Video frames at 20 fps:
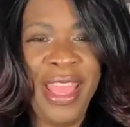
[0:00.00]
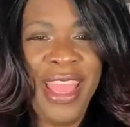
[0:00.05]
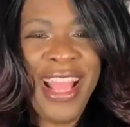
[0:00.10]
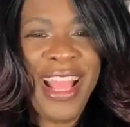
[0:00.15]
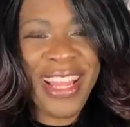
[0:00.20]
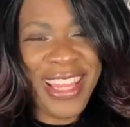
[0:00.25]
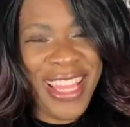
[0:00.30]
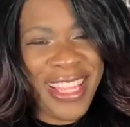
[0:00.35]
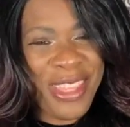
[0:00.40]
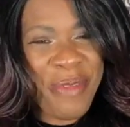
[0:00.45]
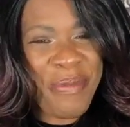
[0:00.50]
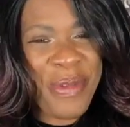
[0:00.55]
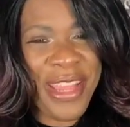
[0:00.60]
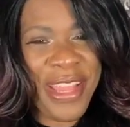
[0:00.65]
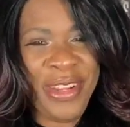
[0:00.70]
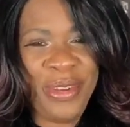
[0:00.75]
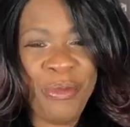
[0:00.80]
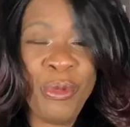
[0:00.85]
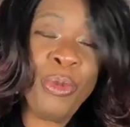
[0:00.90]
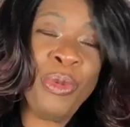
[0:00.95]
Click the
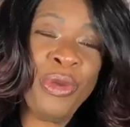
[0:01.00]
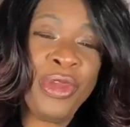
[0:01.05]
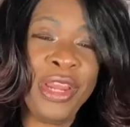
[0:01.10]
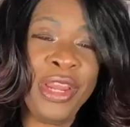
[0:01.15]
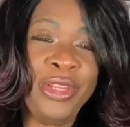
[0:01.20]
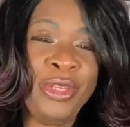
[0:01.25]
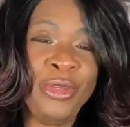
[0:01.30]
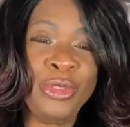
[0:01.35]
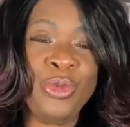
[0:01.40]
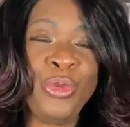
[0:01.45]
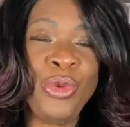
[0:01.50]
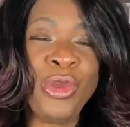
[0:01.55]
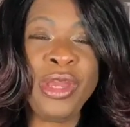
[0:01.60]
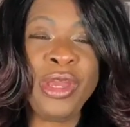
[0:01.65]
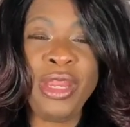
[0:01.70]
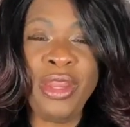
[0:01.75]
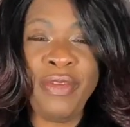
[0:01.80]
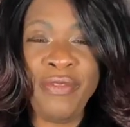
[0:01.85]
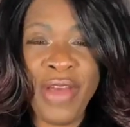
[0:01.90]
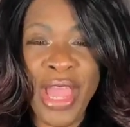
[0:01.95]
button. What we're going to do is we're going to
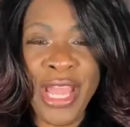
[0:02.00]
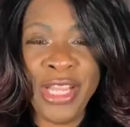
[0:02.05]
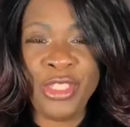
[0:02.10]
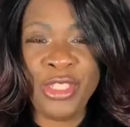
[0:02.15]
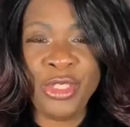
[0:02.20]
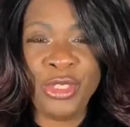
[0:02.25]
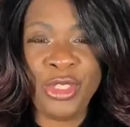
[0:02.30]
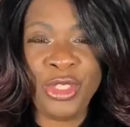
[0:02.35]
invite you